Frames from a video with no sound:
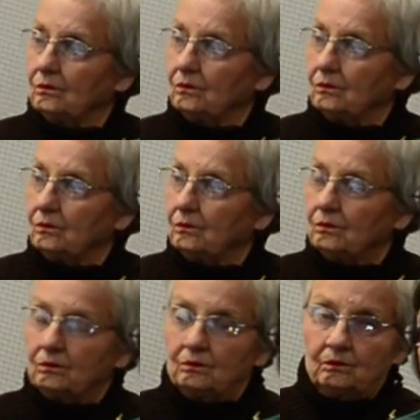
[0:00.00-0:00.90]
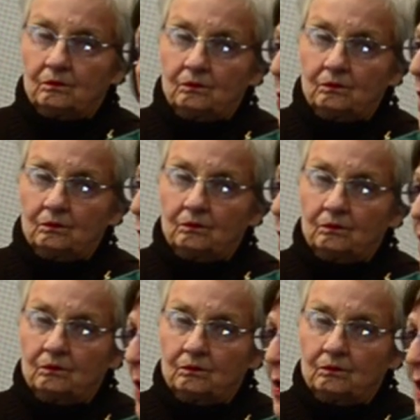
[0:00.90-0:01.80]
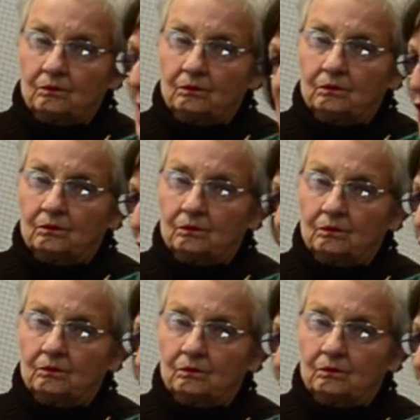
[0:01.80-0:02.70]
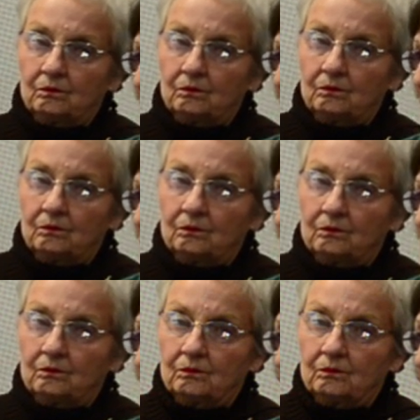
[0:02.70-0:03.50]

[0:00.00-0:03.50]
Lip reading: (silent)